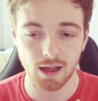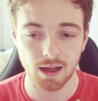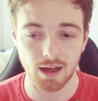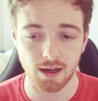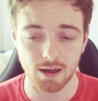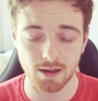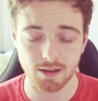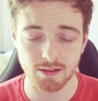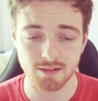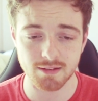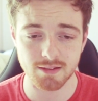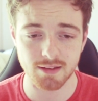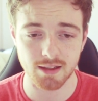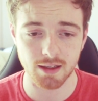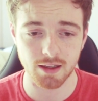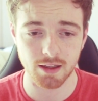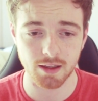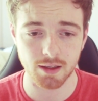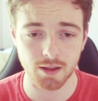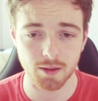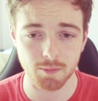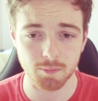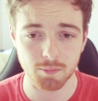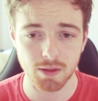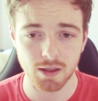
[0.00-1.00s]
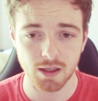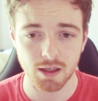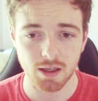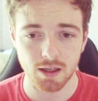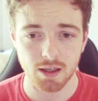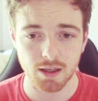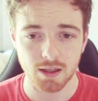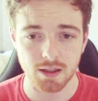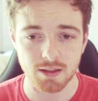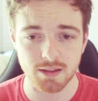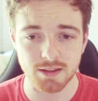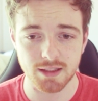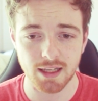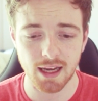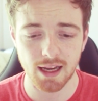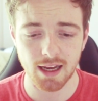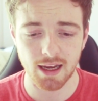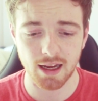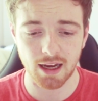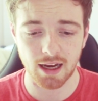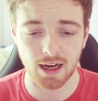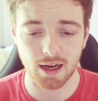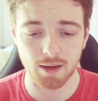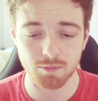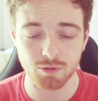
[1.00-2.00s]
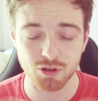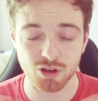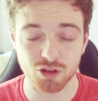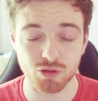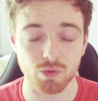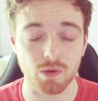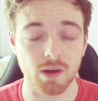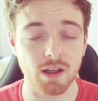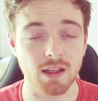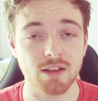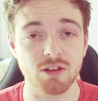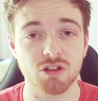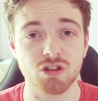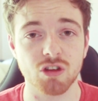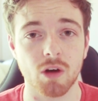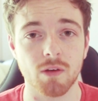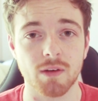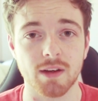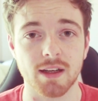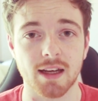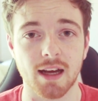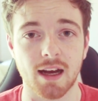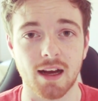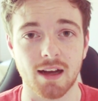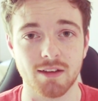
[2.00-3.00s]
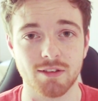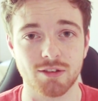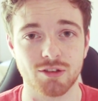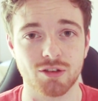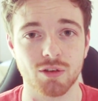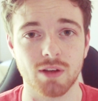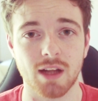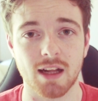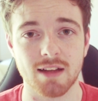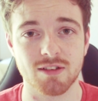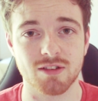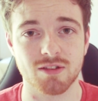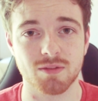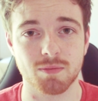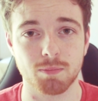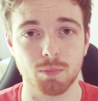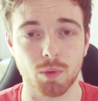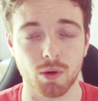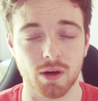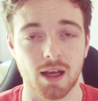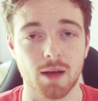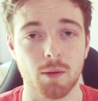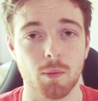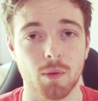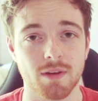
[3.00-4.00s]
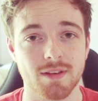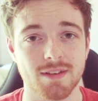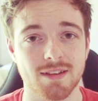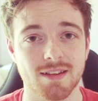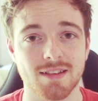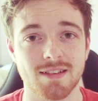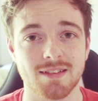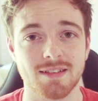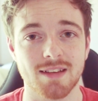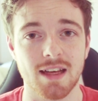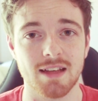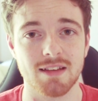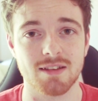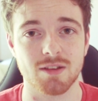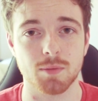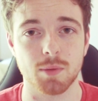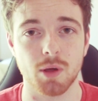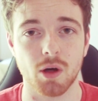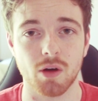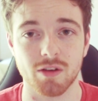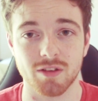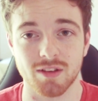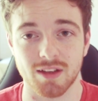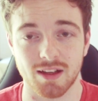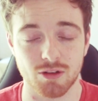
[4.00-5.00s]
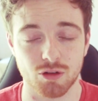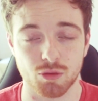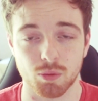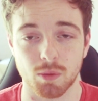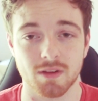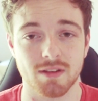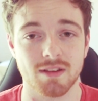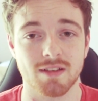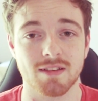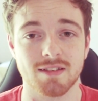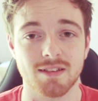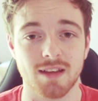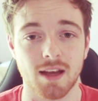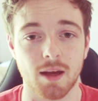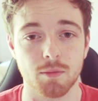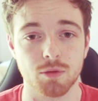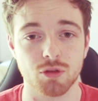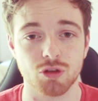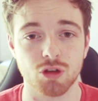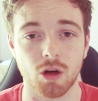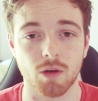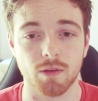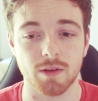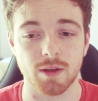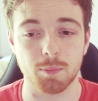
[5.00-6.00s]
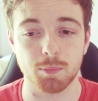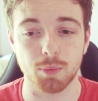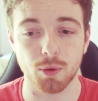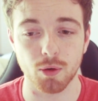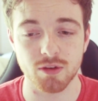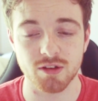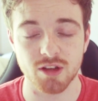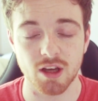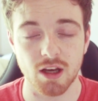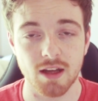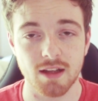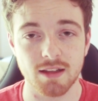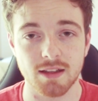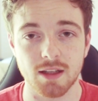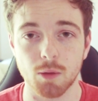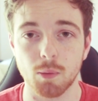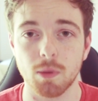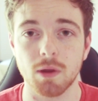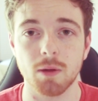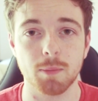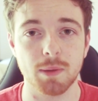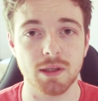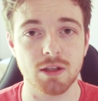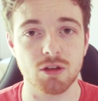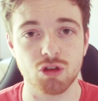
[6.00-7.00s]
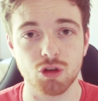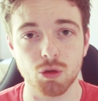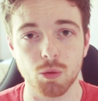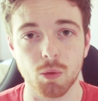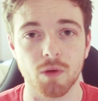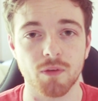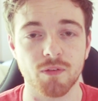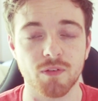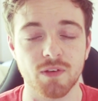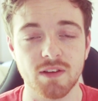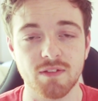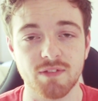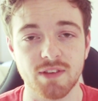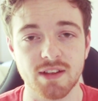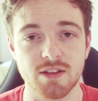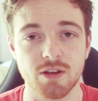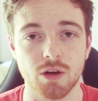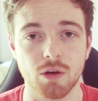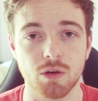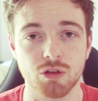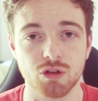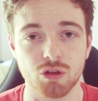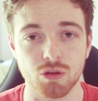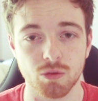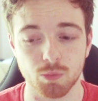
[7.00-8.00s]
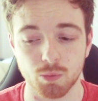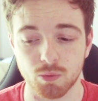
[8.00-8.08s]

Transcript: And um, yeah, I'm just really sorry, guys. So that's what I wanted to say. To be honest, I just wanted to say I'm sorry. But there will be two or three videos